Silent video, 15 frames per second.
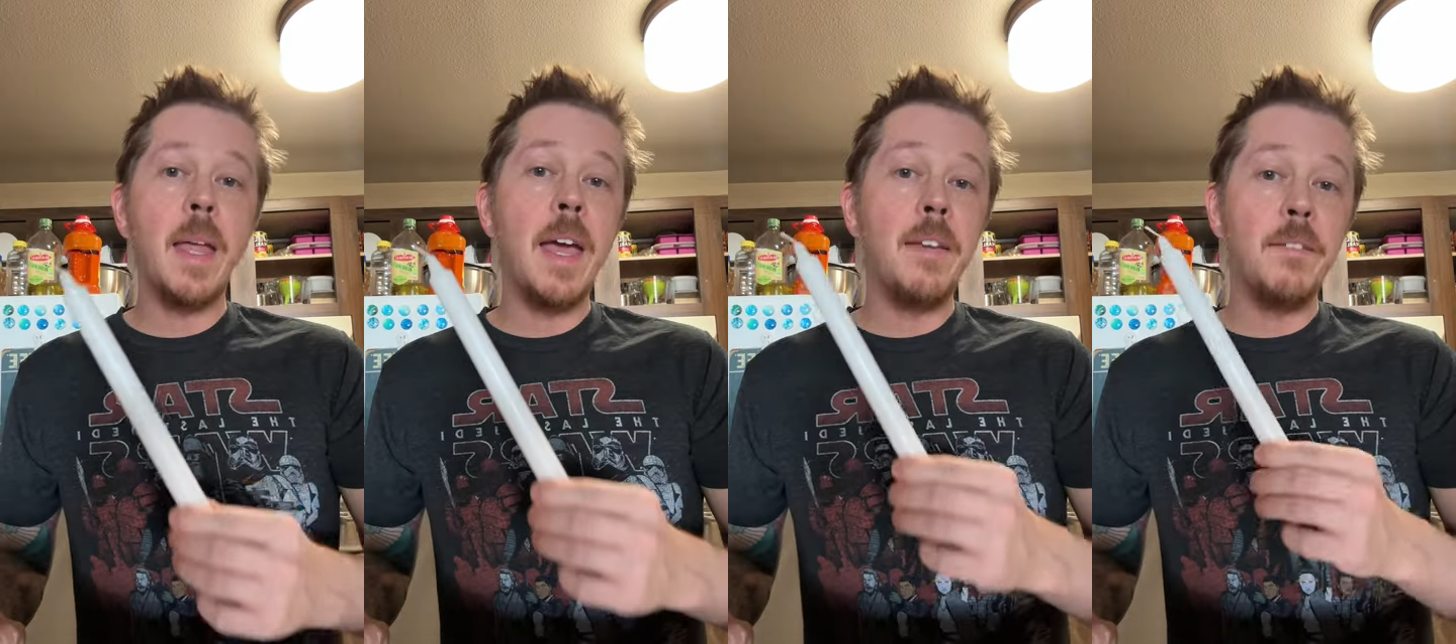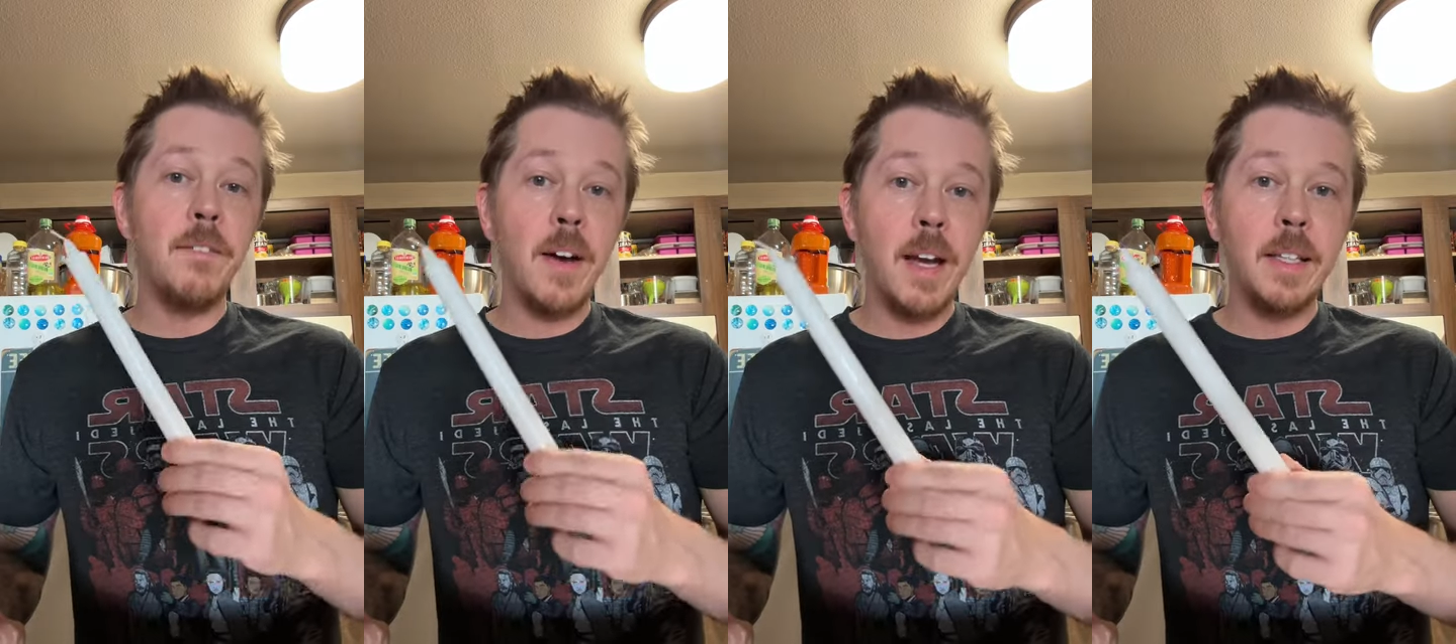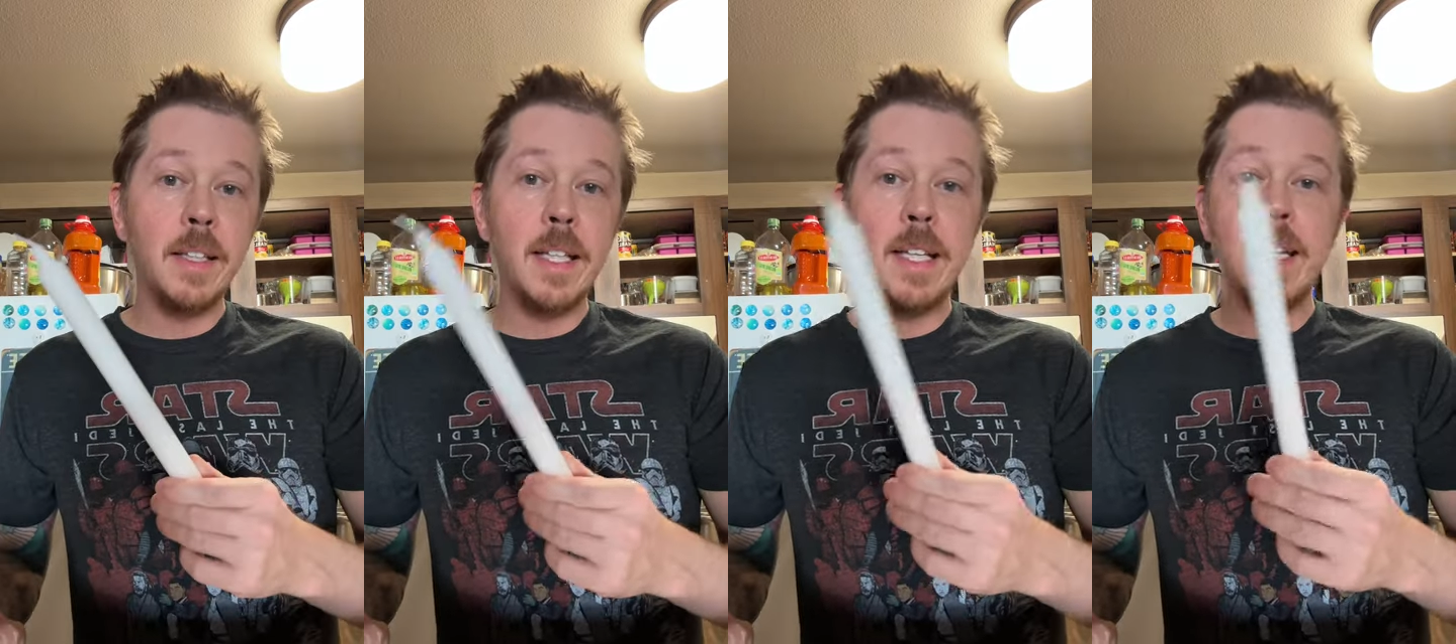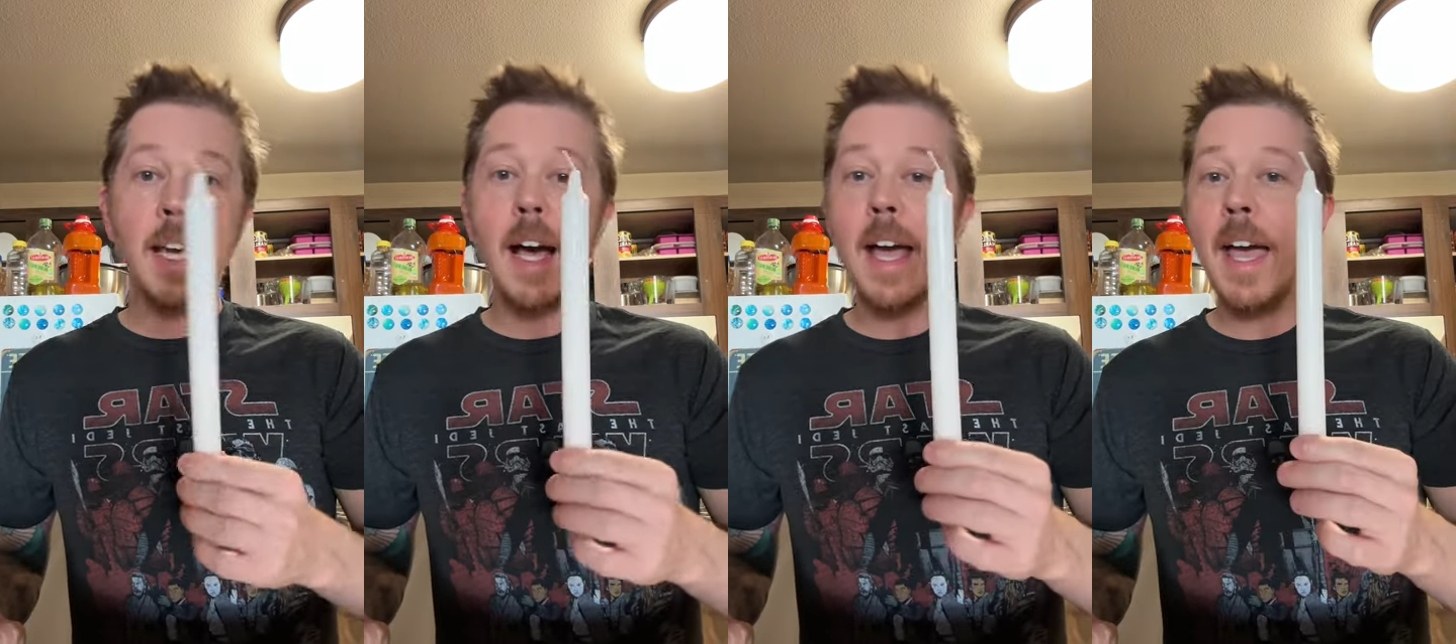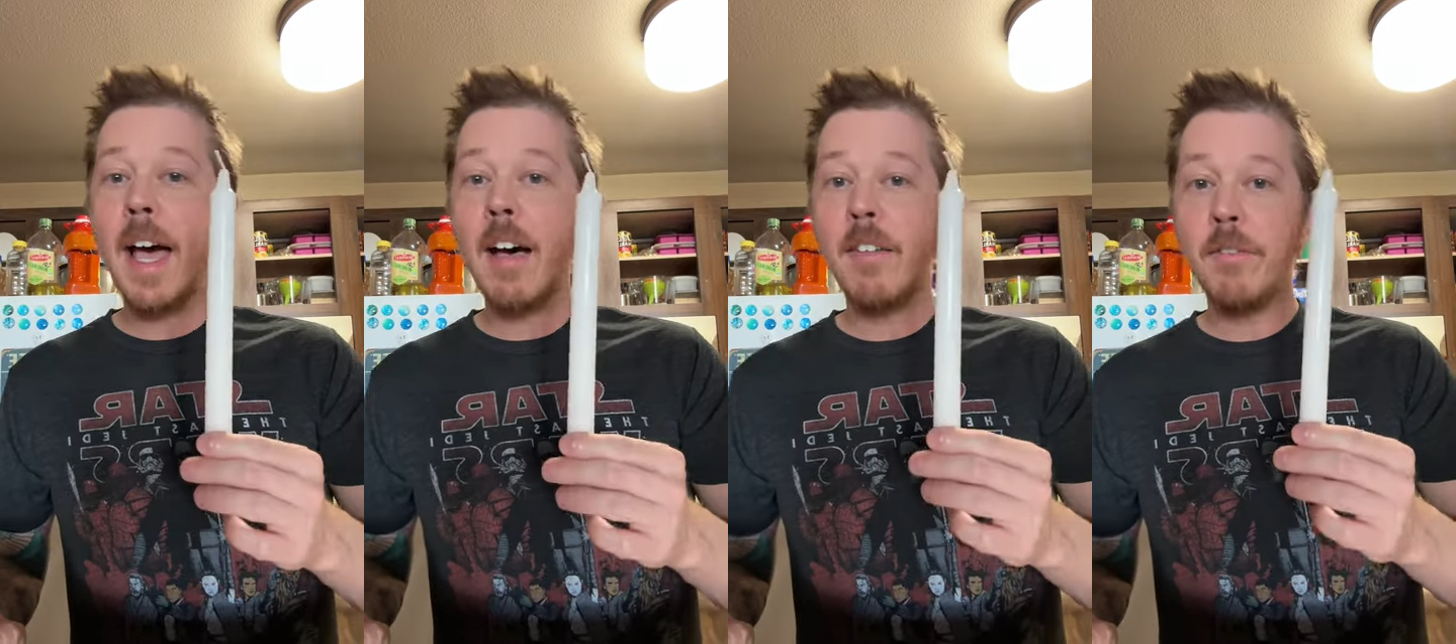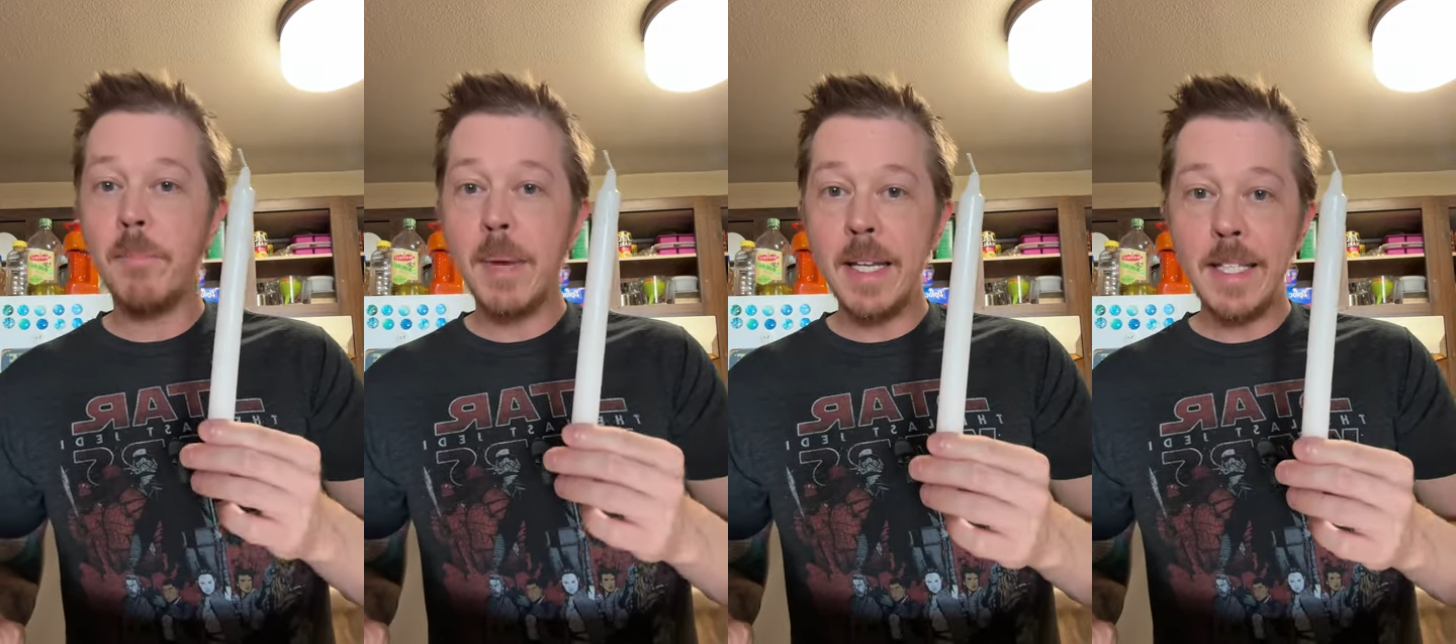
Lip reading: And finally, I have my